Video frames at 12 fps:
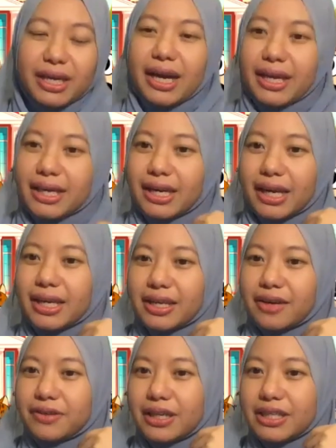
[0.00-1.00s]
I can I can
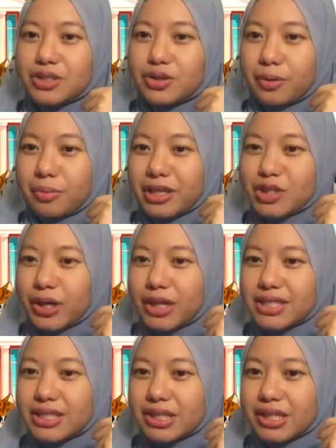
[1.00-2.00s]
definitely try my best to
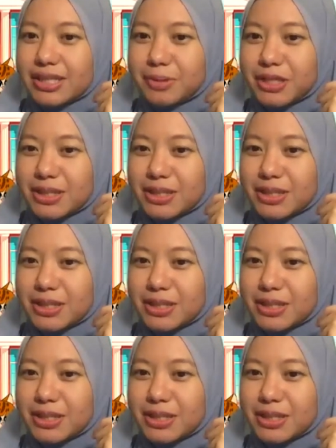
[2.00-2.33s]
answer as no much